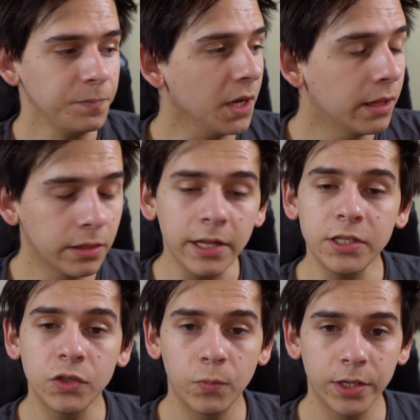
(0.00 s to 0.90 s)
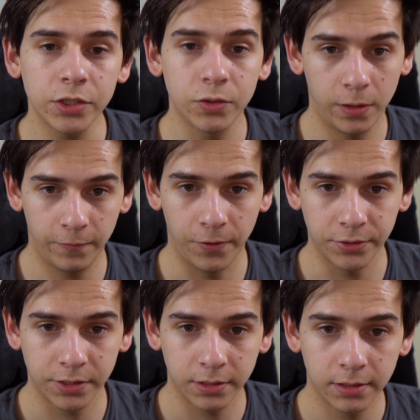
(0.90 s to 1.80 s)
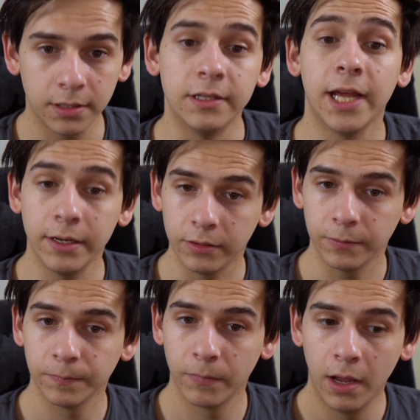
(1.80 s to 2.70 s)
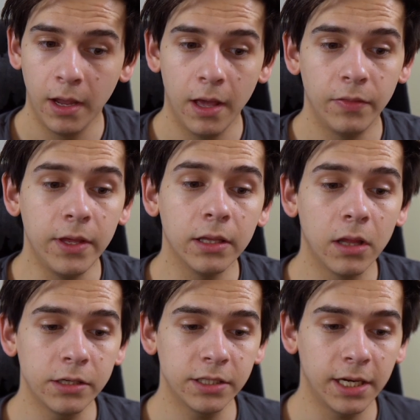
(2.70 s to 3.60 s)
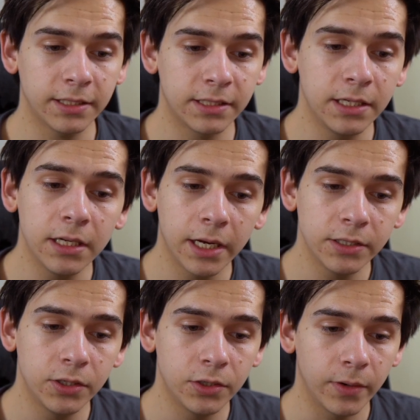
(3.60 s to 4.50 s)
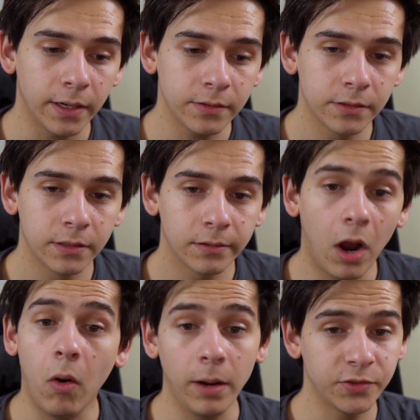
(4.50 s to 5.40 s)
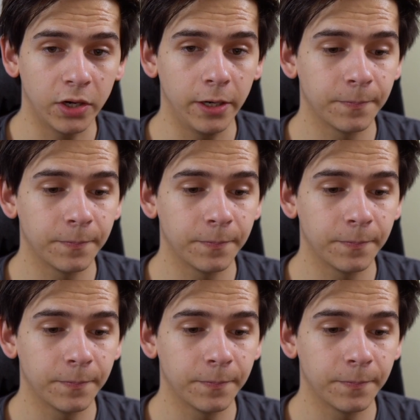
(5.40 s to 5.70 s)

let's switch to our first contender. The Logitech C922X. Oh, I'm sorry.